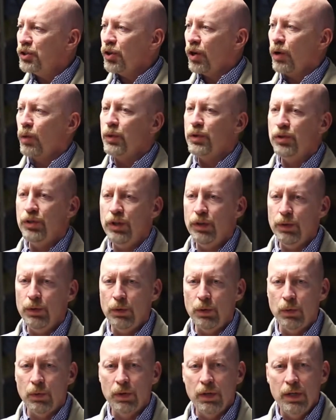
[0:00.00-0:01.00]
talk with
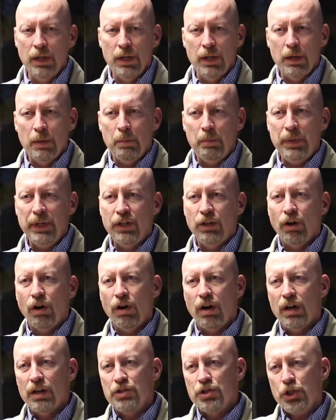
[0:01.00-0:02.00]
you
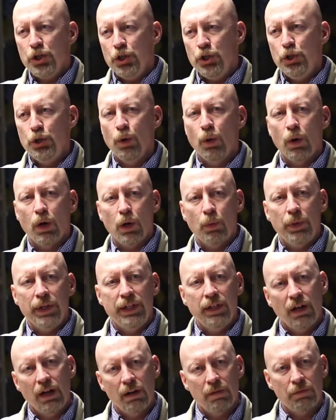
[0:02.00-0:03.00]
because your
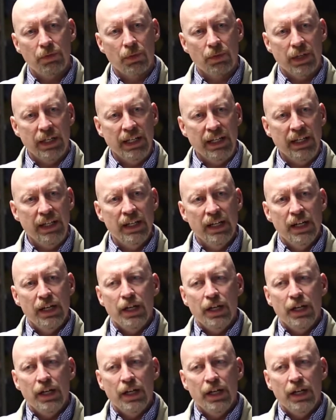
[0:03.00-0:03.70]
recovery,